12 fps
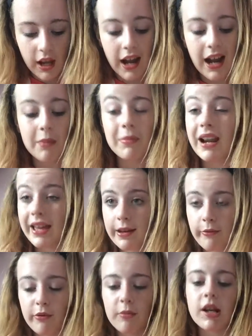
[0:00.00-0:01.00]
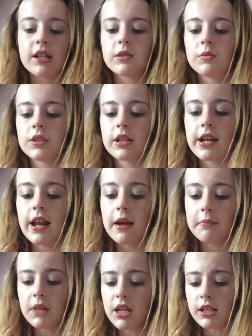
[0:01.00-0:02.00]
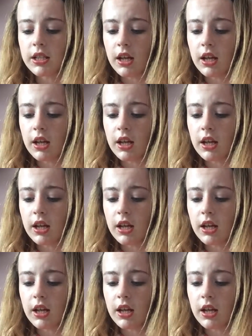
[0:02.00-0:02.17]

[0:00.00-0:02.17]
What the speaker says: I'm Late from Alice in Wonderland. I'm late.